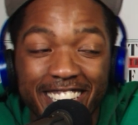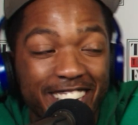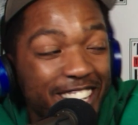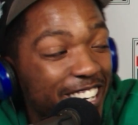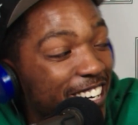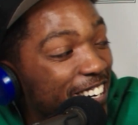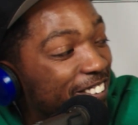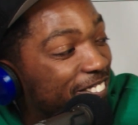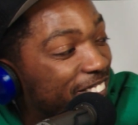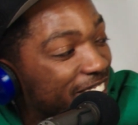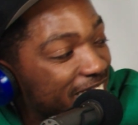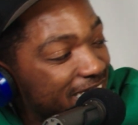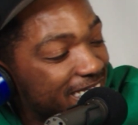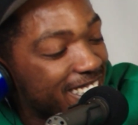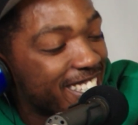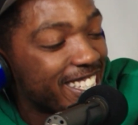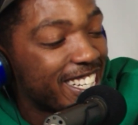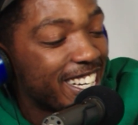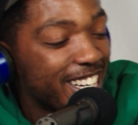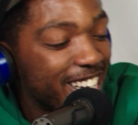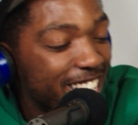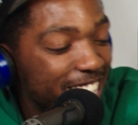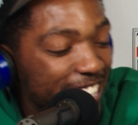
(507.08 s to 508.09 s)
going places.
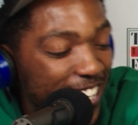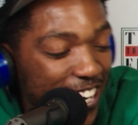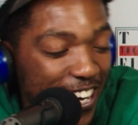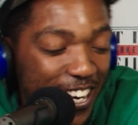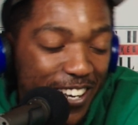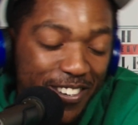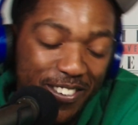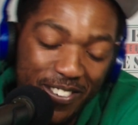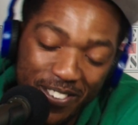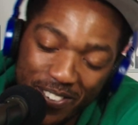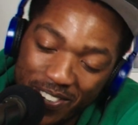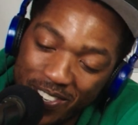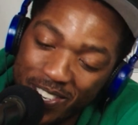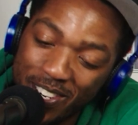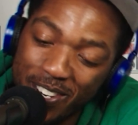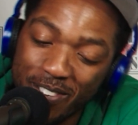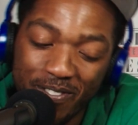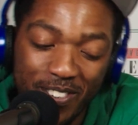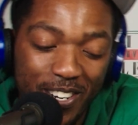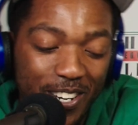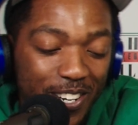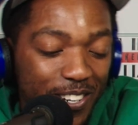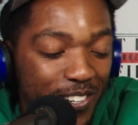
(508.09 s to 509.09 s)
Nah, for real,
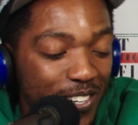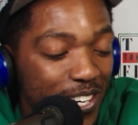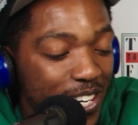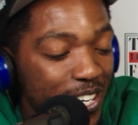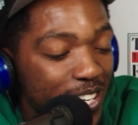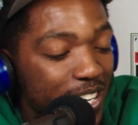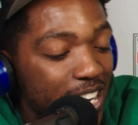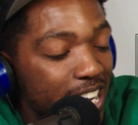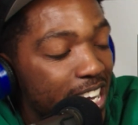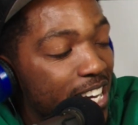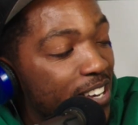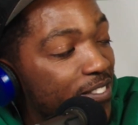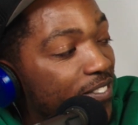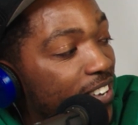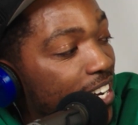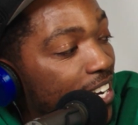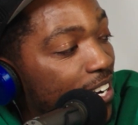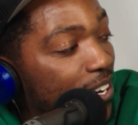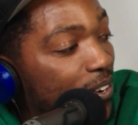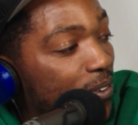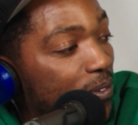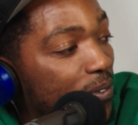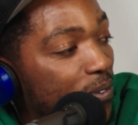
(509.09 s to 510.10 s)
Shit. bro. Hey,
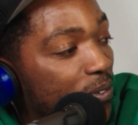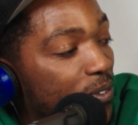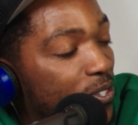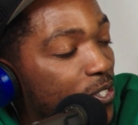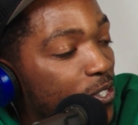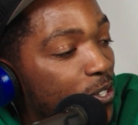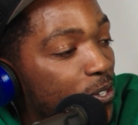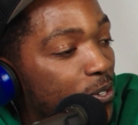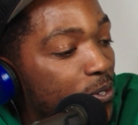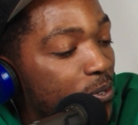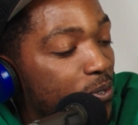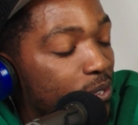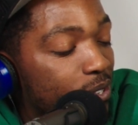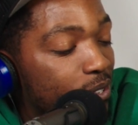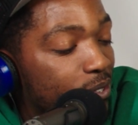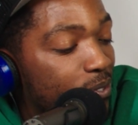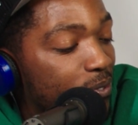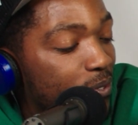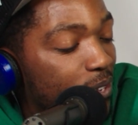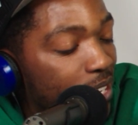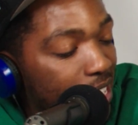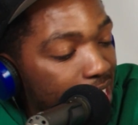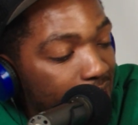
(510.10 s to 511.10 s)
man. So
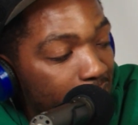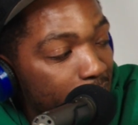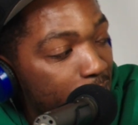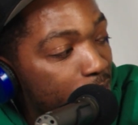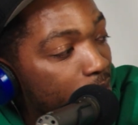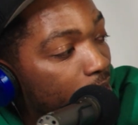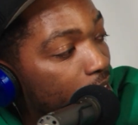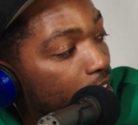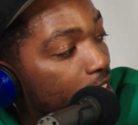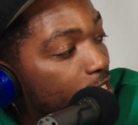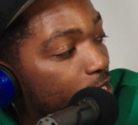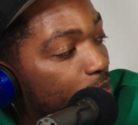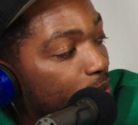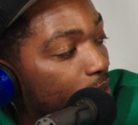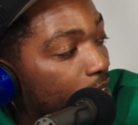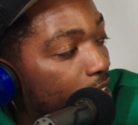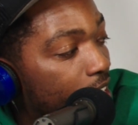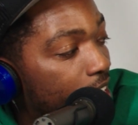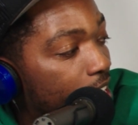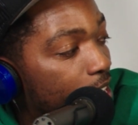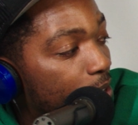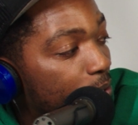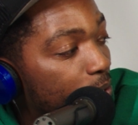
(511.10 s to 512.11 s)
where can they find you
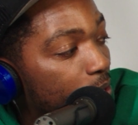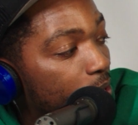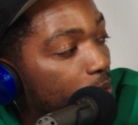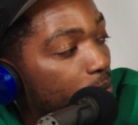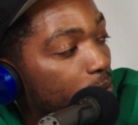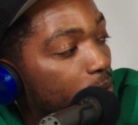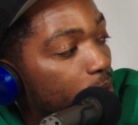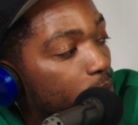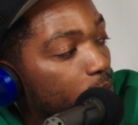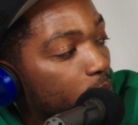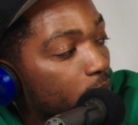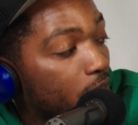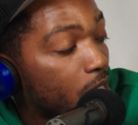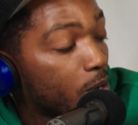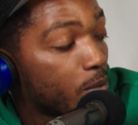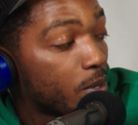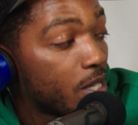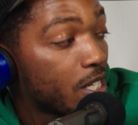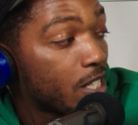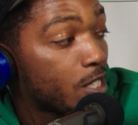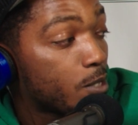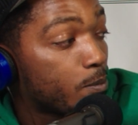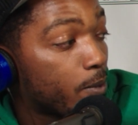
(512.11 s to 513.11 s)
at, and what what, what can
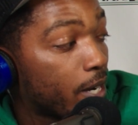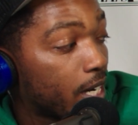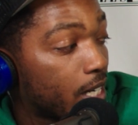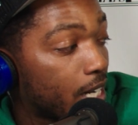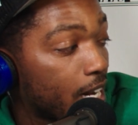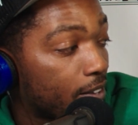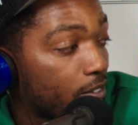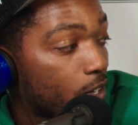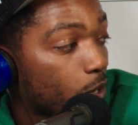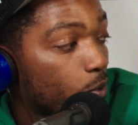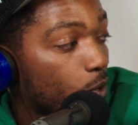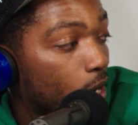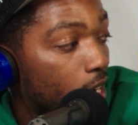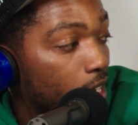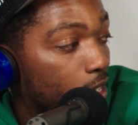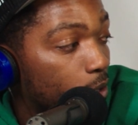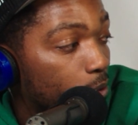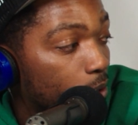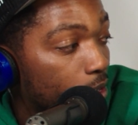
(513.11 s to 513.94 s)
we expect after Quality